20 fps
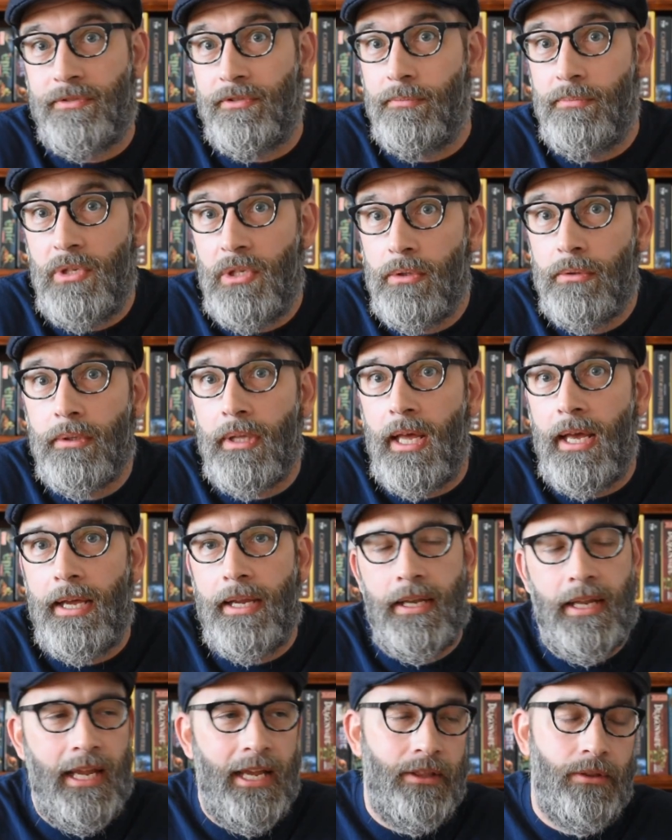from
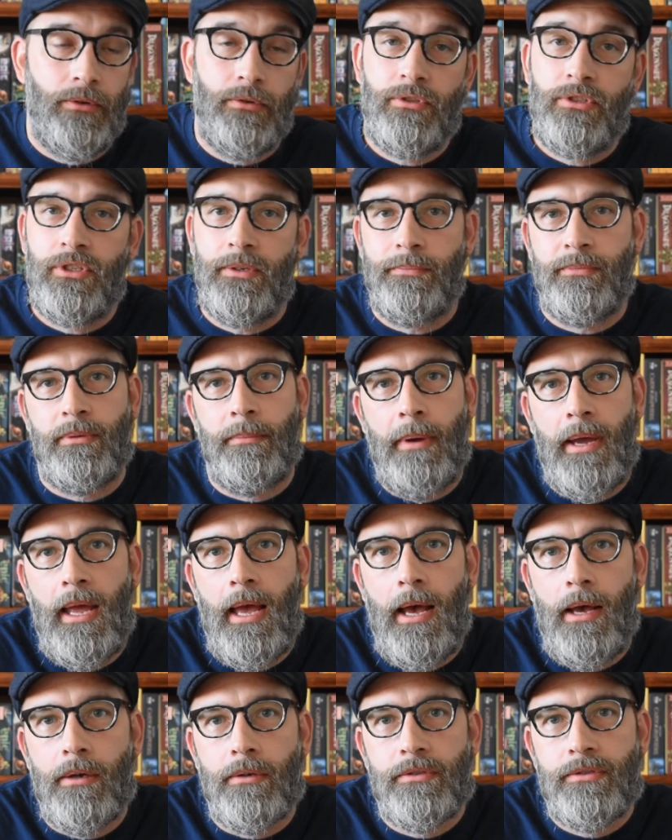Uline, had those shipped to my
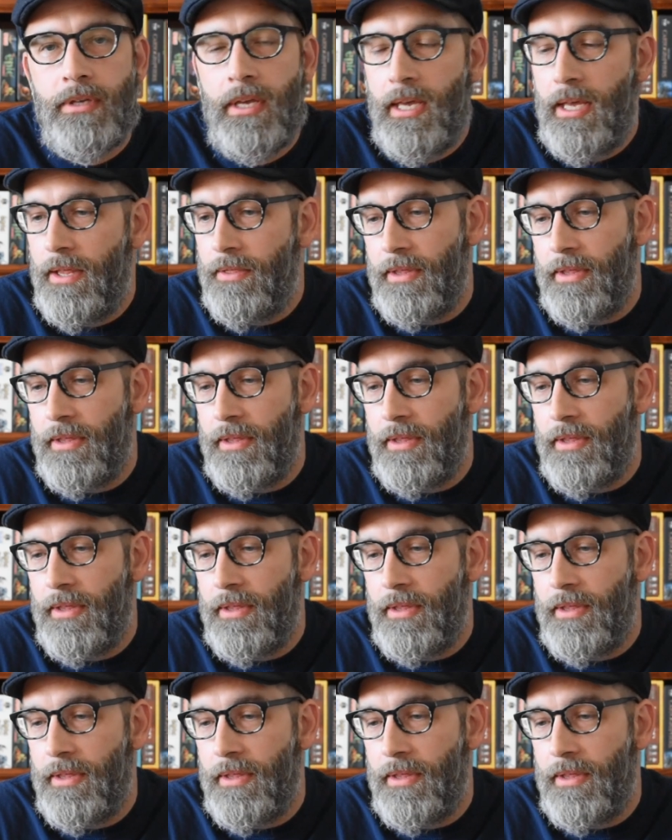house.